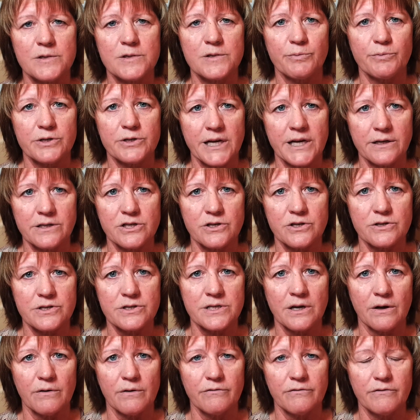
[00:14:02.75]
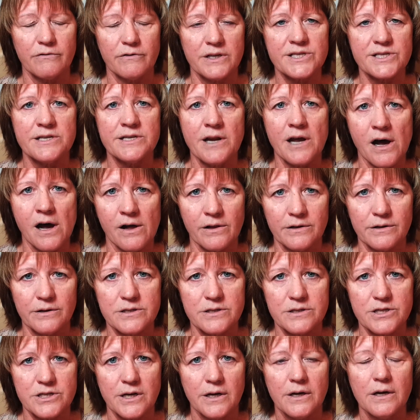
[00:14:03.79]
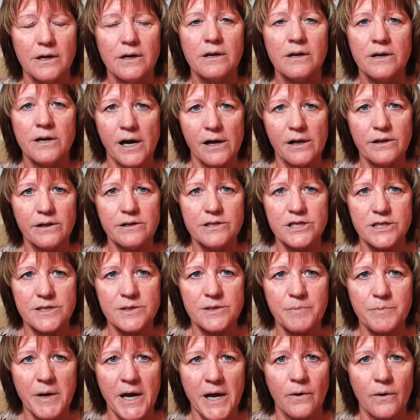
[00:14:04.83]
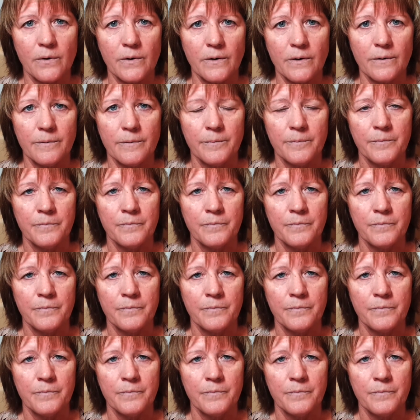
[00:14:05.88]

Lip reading: to protect yourself, is knowledge. Knowledge is power.